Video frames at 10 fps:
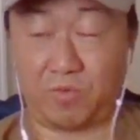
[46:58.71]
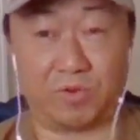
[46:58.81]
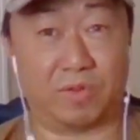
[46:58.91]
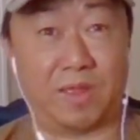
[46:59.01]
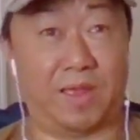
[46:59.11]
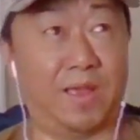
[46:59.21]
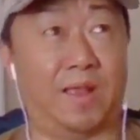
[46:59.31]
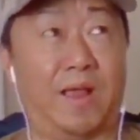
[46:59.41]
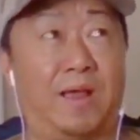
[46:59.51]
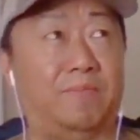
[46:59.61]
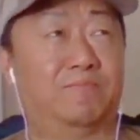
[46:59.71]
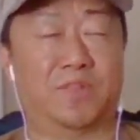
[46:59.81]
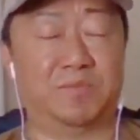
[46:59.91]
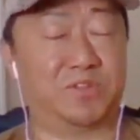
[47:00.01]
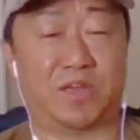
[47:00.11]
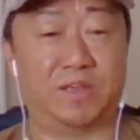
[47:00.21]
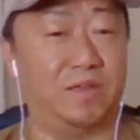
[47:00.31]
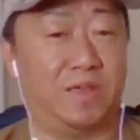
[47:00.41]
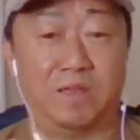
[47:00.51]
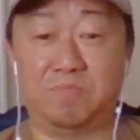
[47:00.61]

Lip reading: And let me tell you,